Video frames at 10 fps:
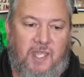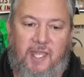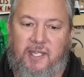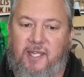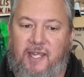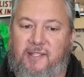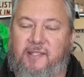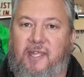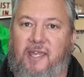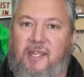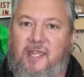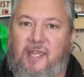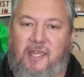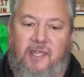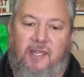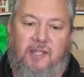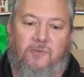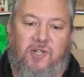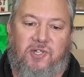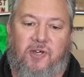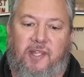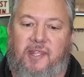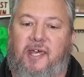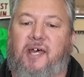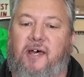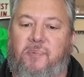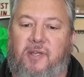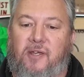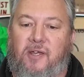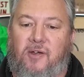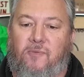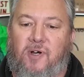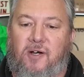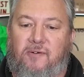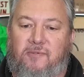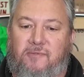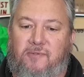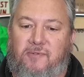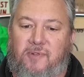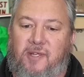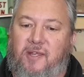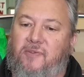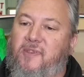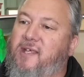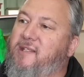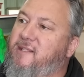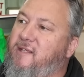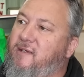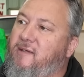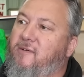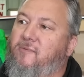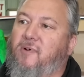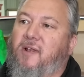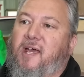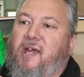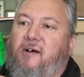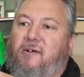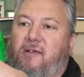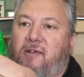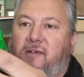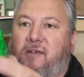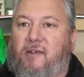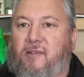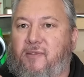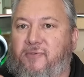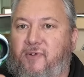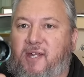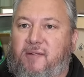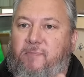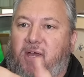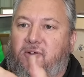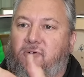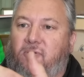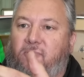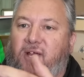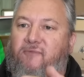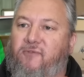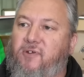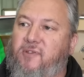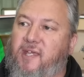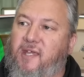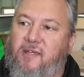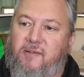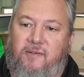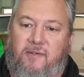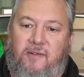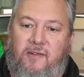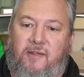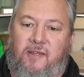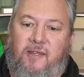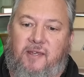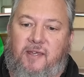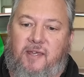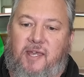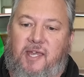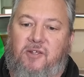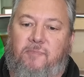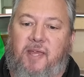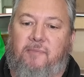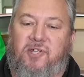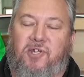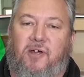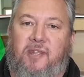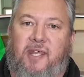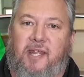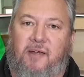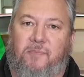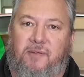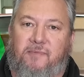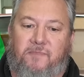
and your nut's down here and you want to tighten that up, well, this will allow the thread to poke all the way through there and you'll be able to tighten that up